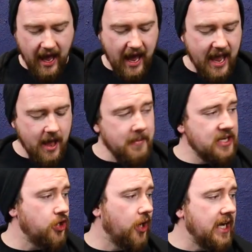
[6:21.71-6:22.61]
I am
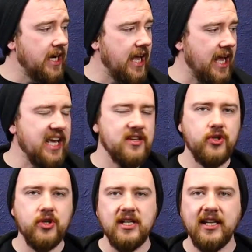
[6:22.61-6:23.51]
enjoying it. It's
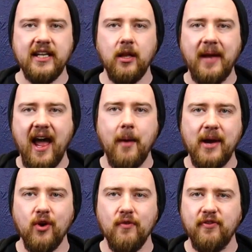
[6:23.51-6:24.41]
just a little bit out of
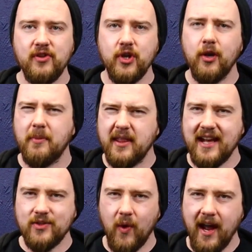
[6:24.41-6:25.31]
my comfort zone, but
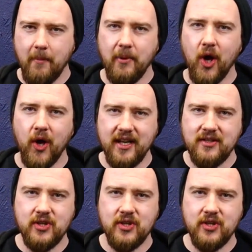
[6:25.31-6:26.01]
that's why I bought it,